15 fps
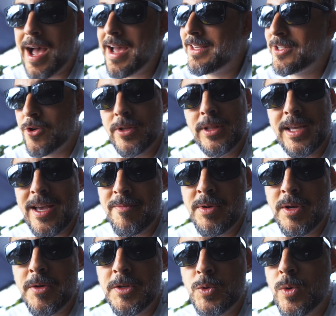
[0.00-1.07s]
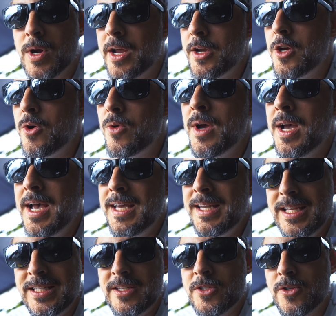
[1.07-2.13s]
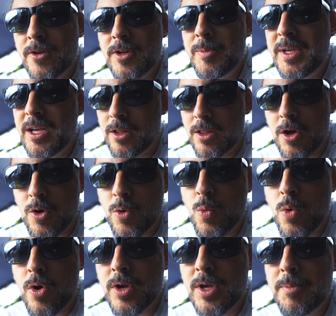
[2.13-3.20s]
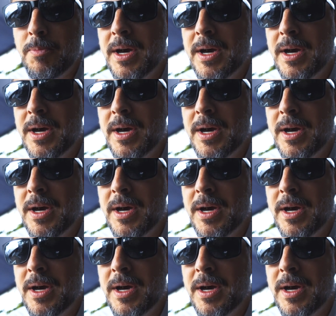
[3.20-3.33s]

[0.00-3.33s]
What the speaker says: I certainly have periods where I know this is going to be a lot of work,